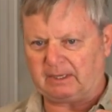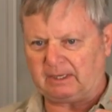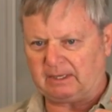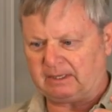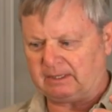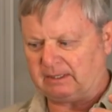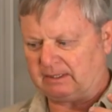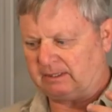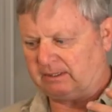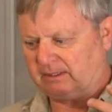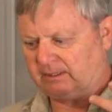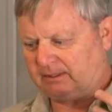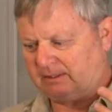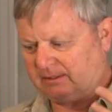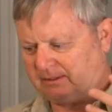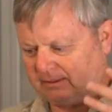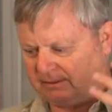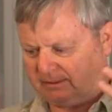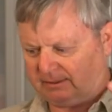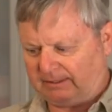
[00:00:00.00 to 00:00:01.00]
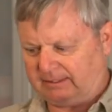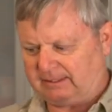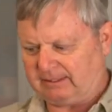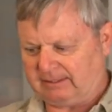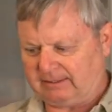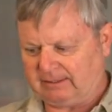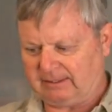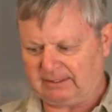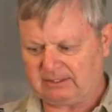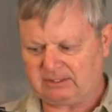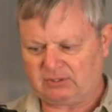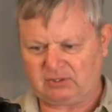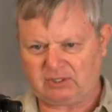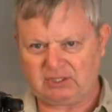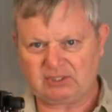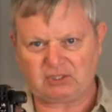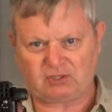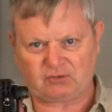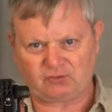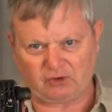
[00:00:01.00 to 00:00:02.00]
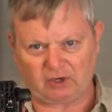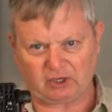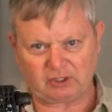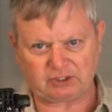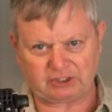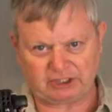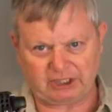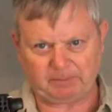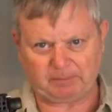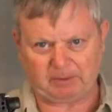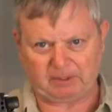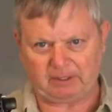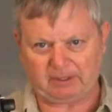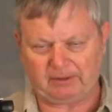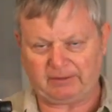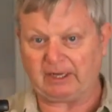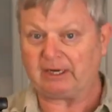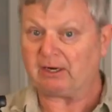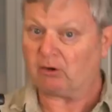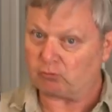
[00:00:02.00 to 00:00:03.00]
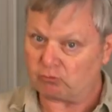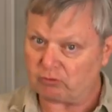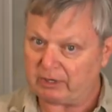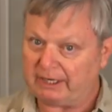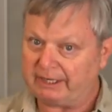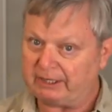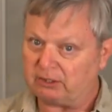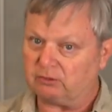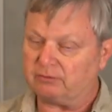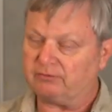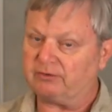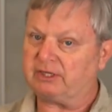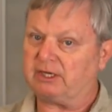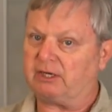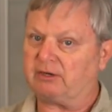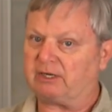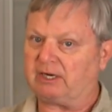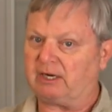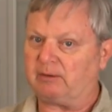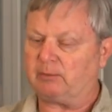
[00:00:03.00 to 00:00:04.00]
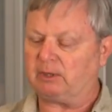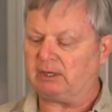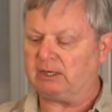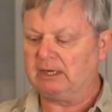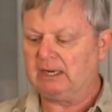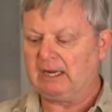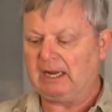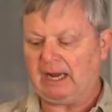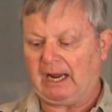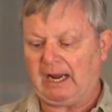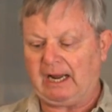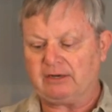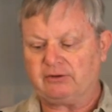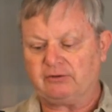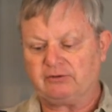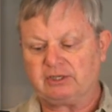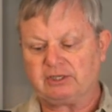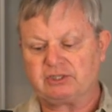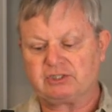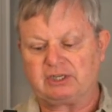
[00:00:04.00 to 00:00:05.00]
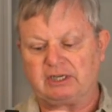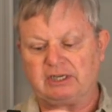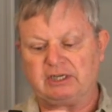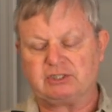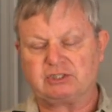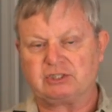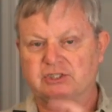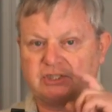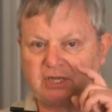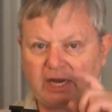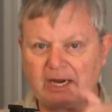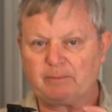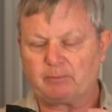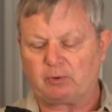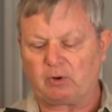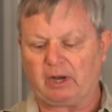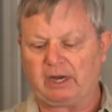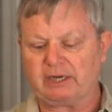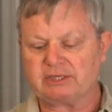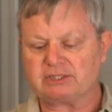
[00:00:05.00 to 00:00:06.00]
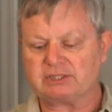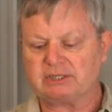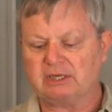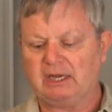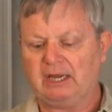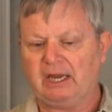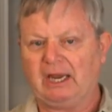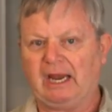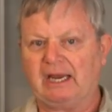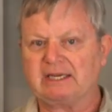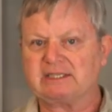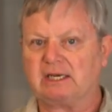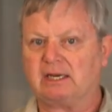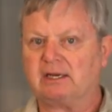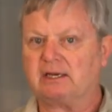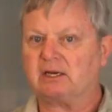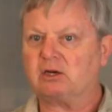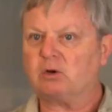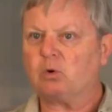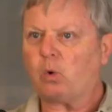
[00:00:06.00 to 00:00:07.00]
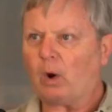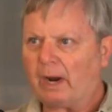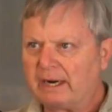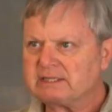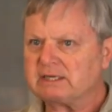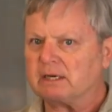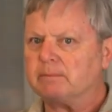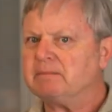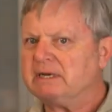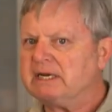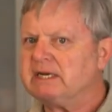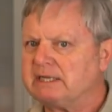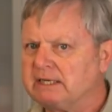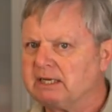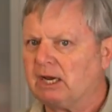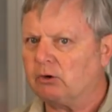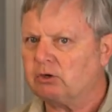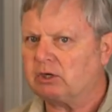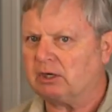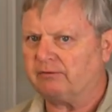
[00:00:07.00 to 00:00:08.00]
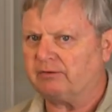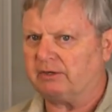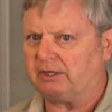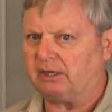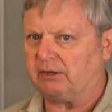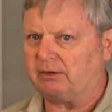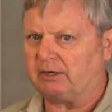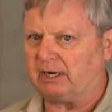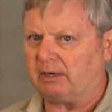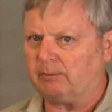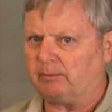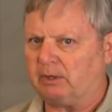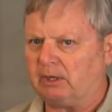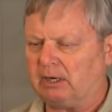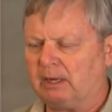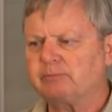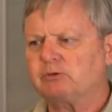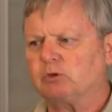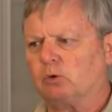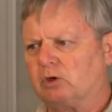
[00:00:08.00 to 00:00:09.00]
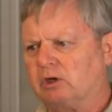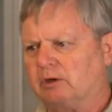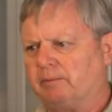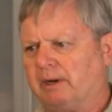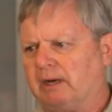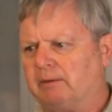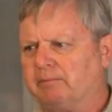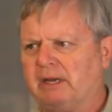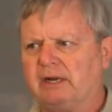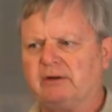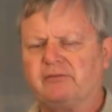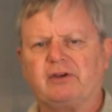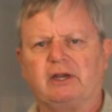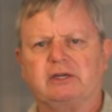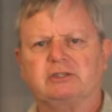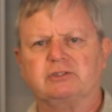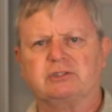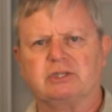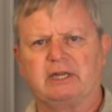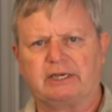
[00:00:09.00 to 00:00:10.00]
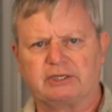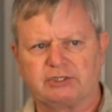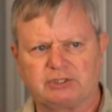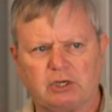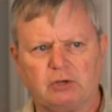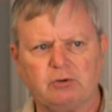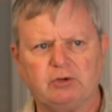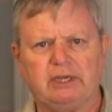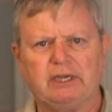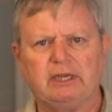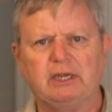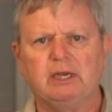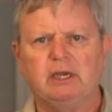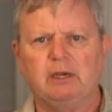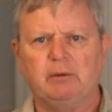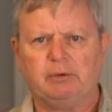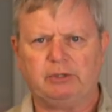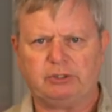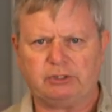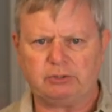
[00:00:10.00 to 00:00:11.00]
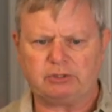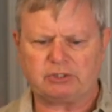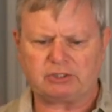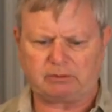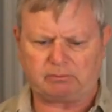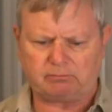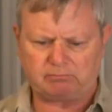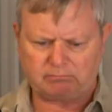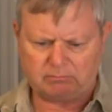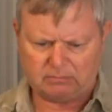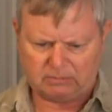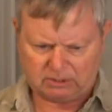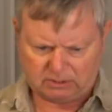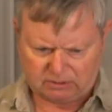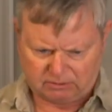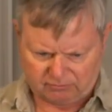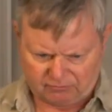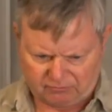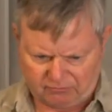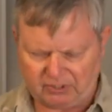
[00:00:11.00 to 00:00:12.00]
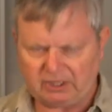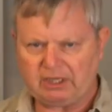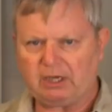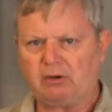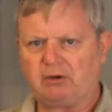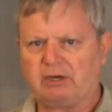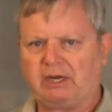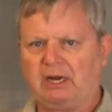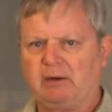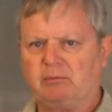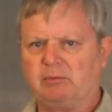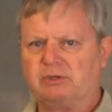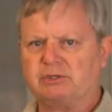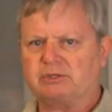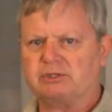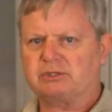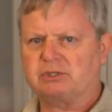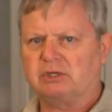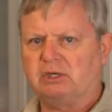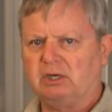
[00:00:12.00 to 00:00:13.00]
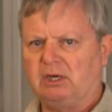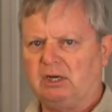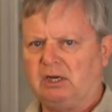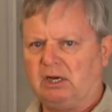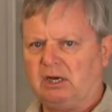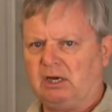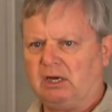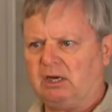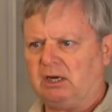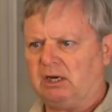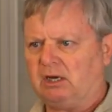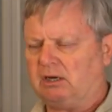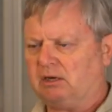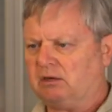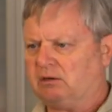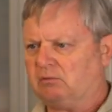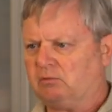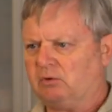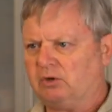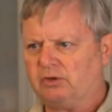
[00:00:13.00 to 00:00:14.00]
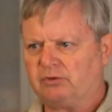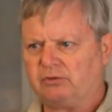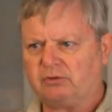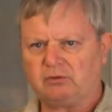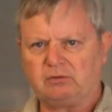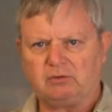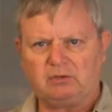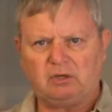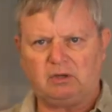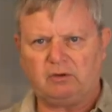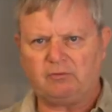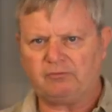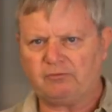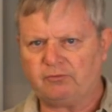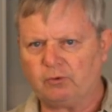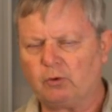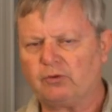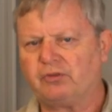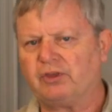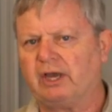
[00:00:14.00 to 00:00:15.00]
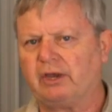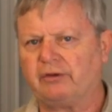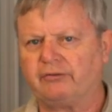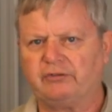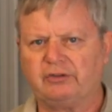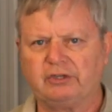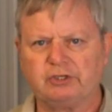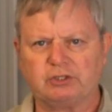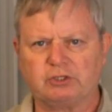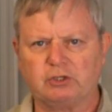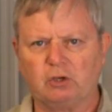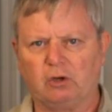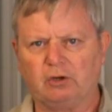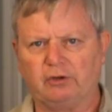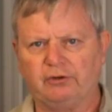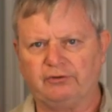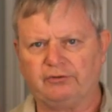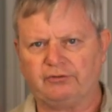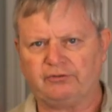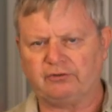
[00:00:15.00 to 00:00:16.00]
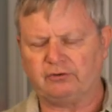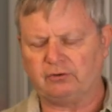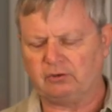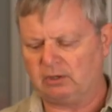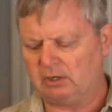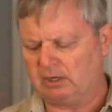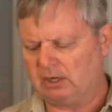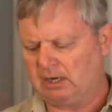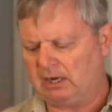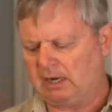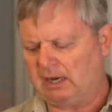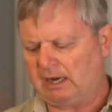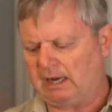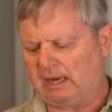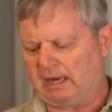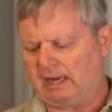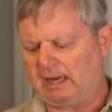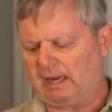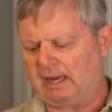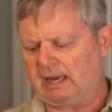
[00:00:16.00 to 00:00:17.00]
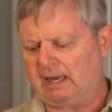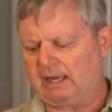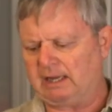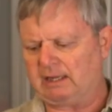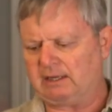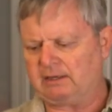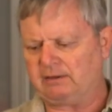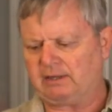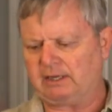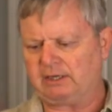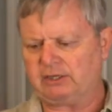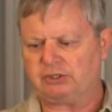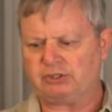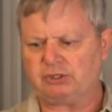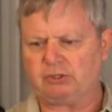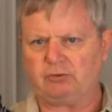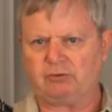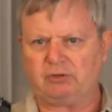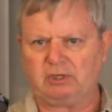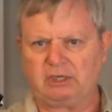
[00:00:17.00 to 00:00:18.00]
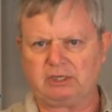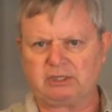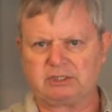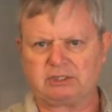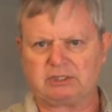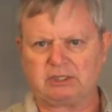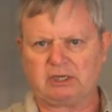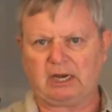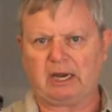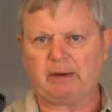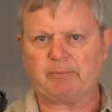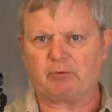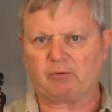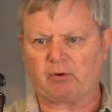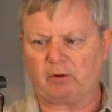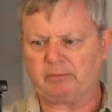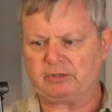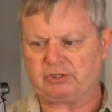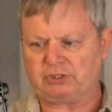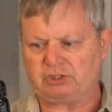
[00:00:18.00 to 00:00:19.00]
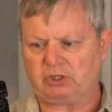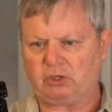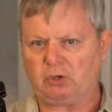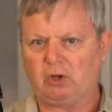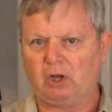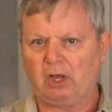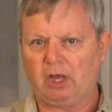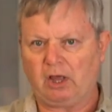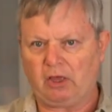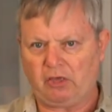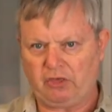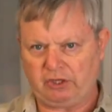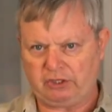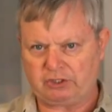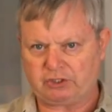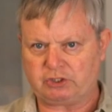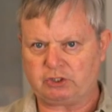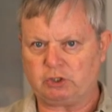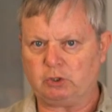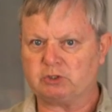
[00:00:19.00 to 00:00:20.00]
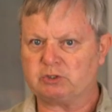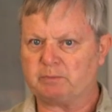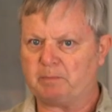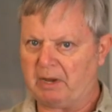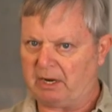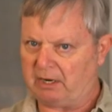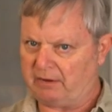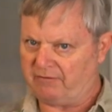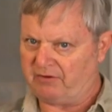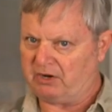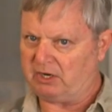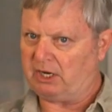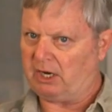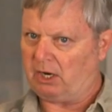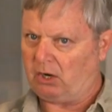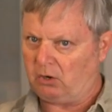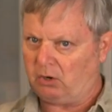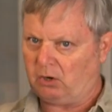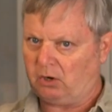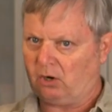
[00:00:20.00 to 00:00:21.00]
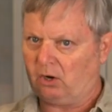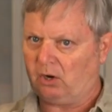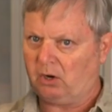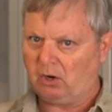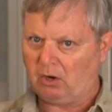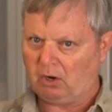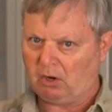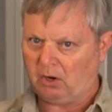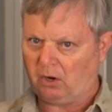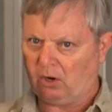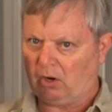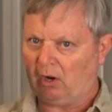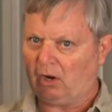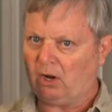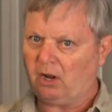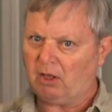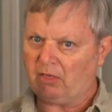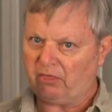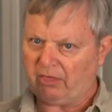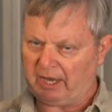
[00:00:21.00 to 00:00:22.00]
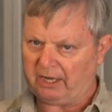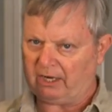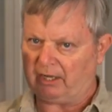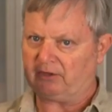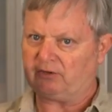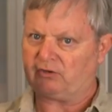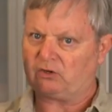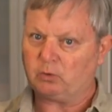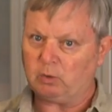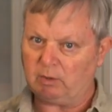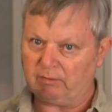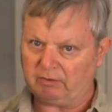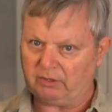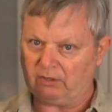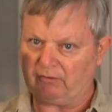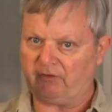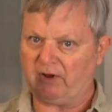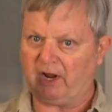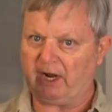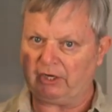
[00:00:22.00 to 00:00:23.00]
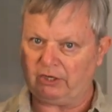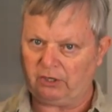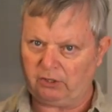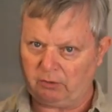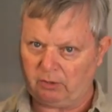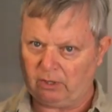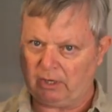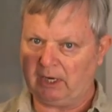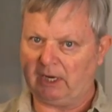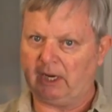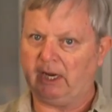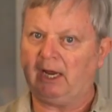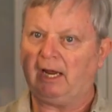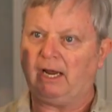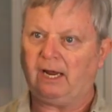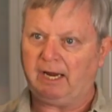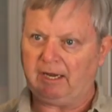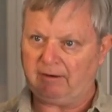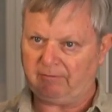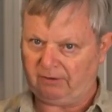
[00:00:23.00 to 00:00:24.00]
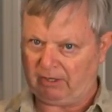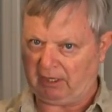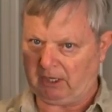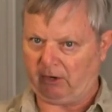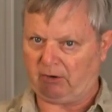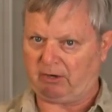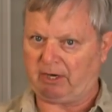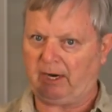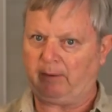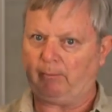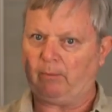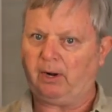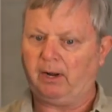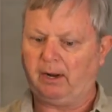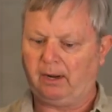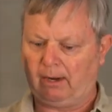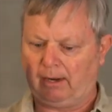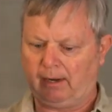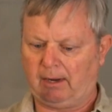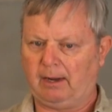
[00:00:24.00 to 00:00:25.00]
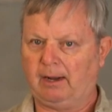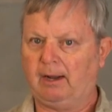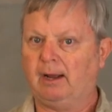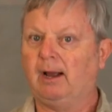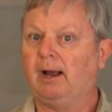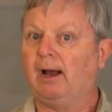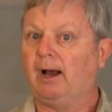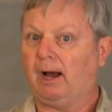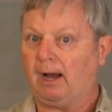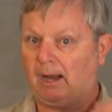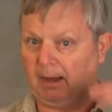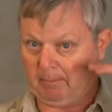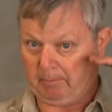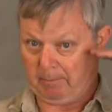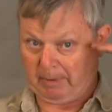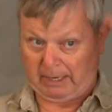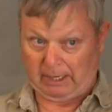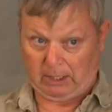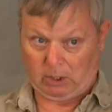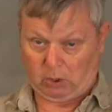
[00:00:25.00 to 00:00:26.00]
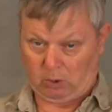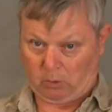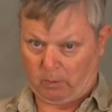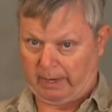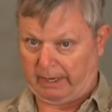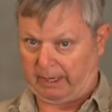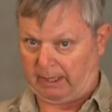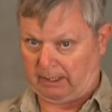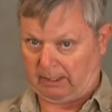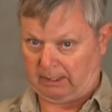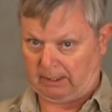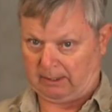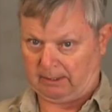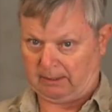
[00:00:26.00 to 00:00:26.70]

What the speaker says: This is far cheaper than a really good video camera, and this is the same price as quite a mediocre video camera. And I'm talking about manufacturers like Sony produce some video cameras worth, you know, $4,000-ish, and they shoot this. I promise you, this shoots better video than its equivalent value in video camera by a long way.